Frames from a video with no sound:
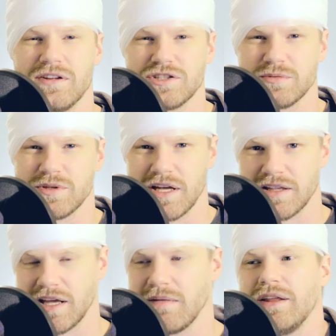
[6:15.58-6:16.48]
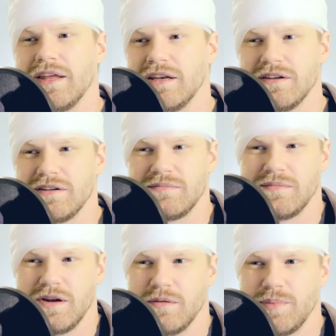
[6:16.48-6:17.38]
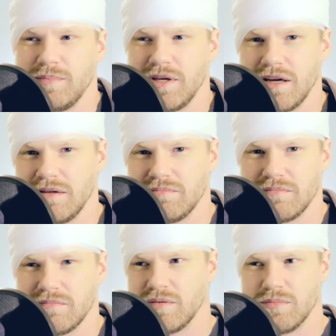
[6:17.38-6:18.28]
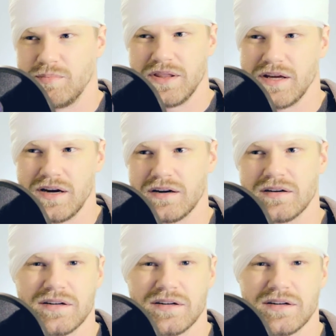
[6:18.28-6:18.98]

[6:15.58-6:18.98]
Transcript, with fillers: know, she'll be like that. And then, you know, BB-8 will be there